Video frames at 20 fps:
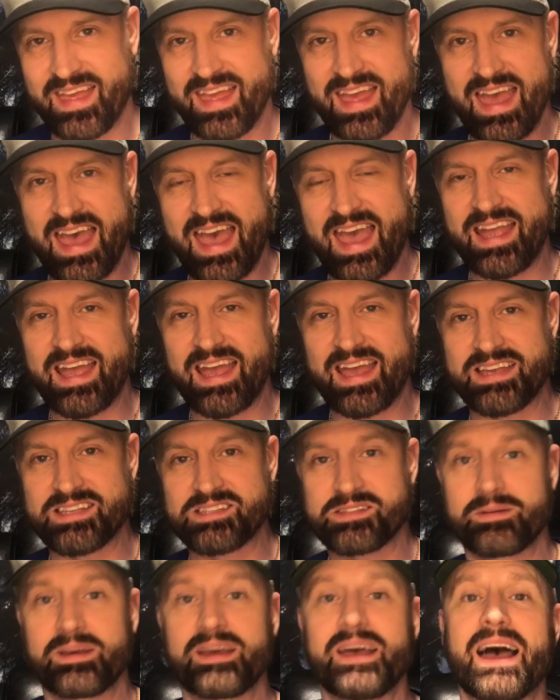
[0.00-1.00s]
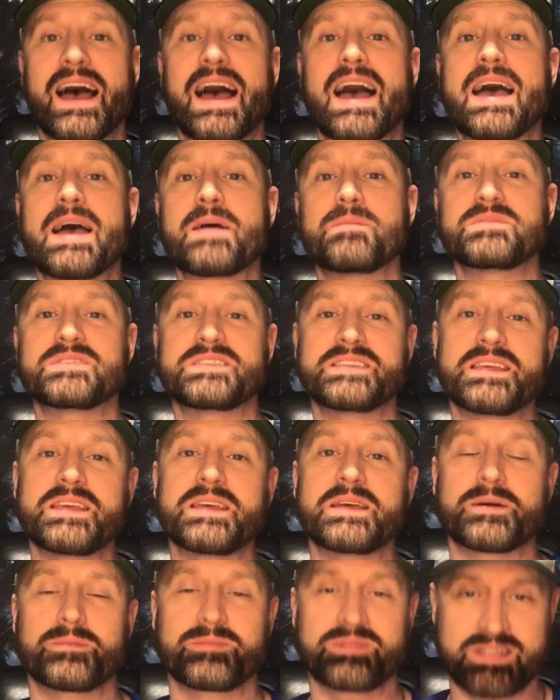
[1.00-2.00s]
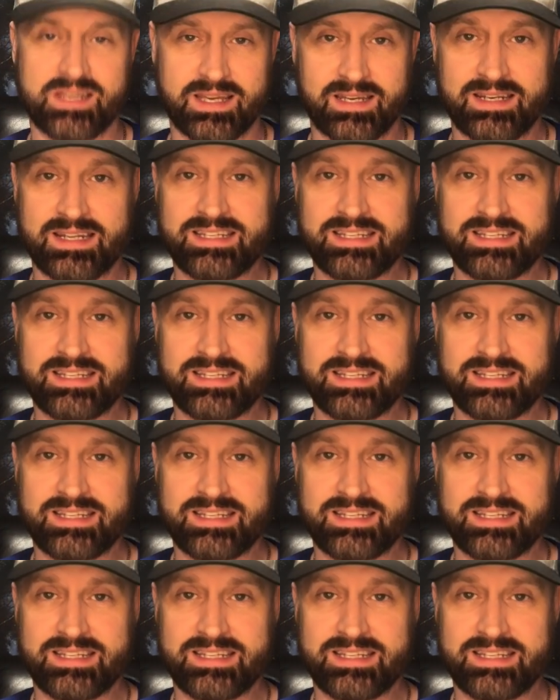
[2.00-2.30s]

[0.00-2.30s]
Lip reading: Hi guys, I'm DM Dunn,